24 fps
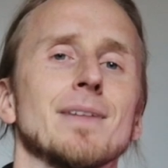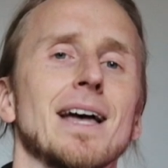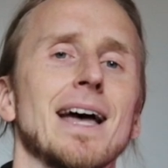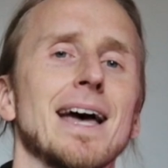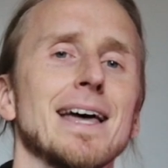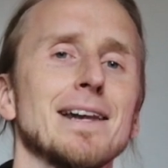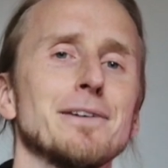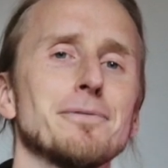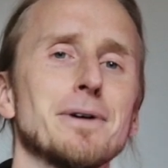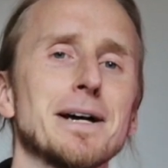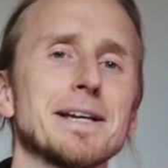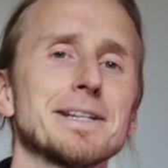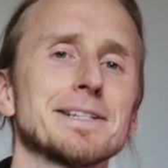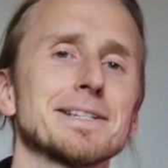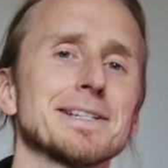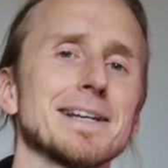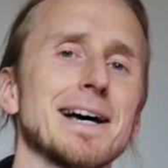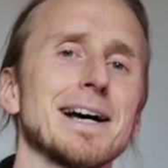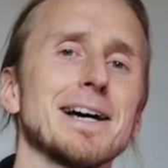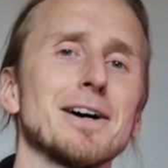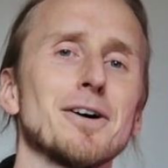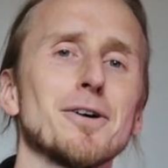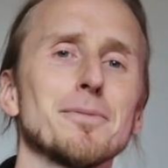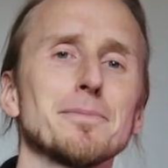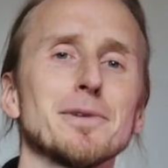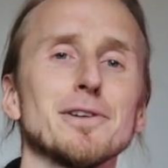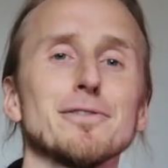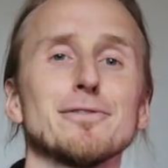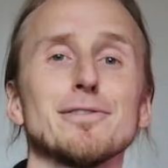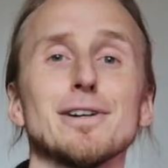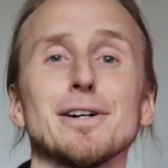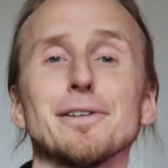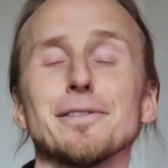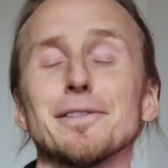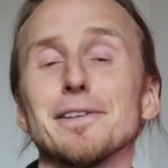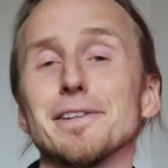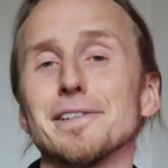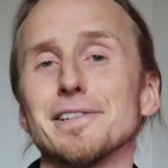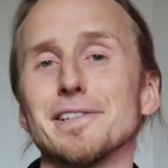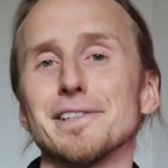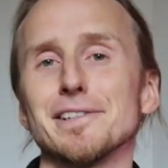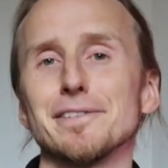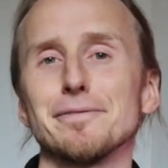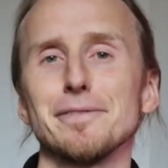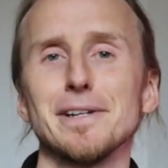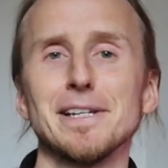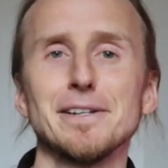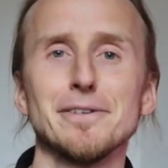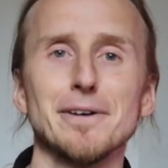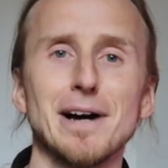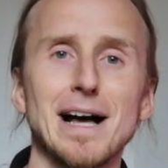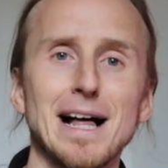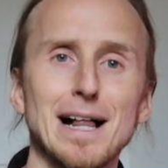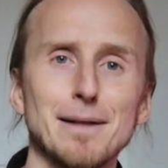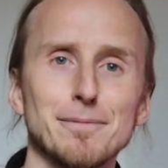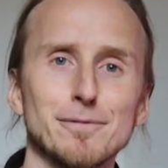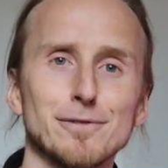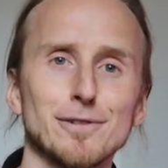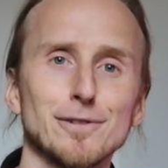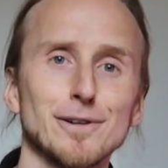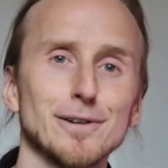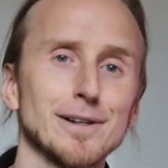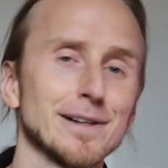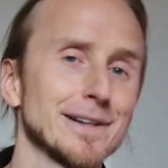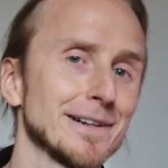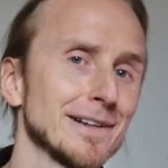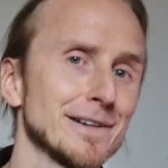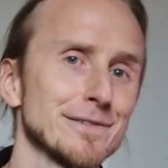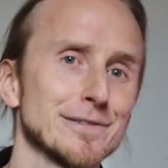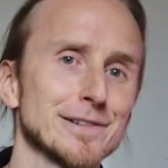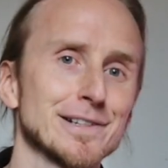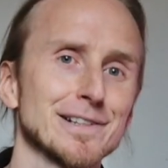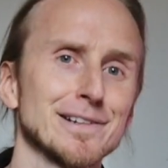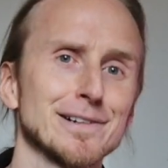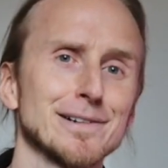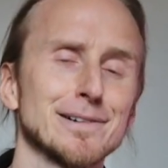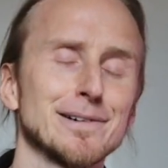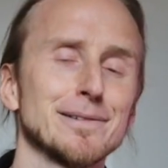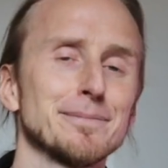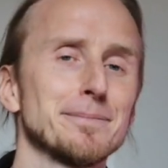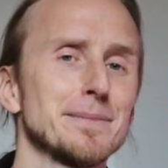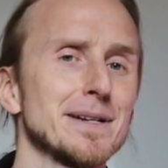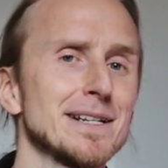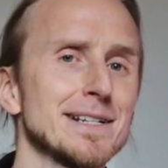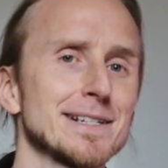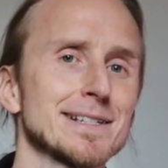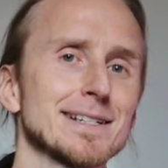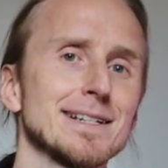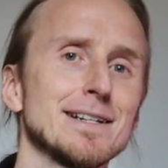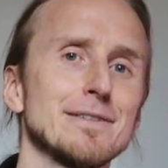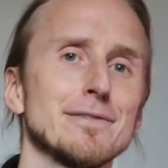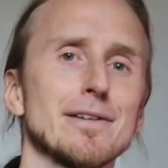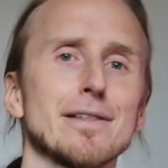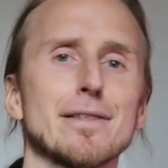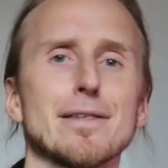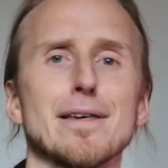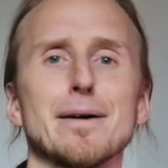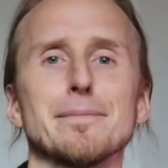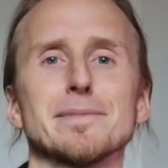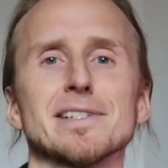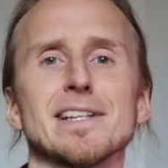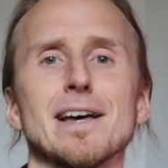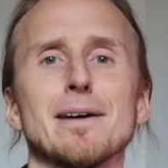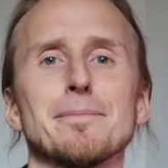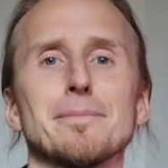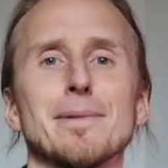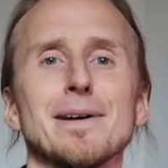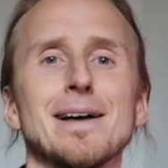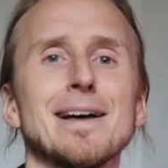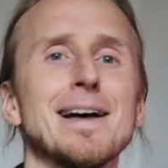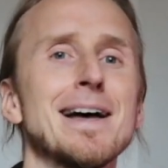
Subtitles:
Anyways, I hope you found this video helpful, and if so, please leave a thumbs up.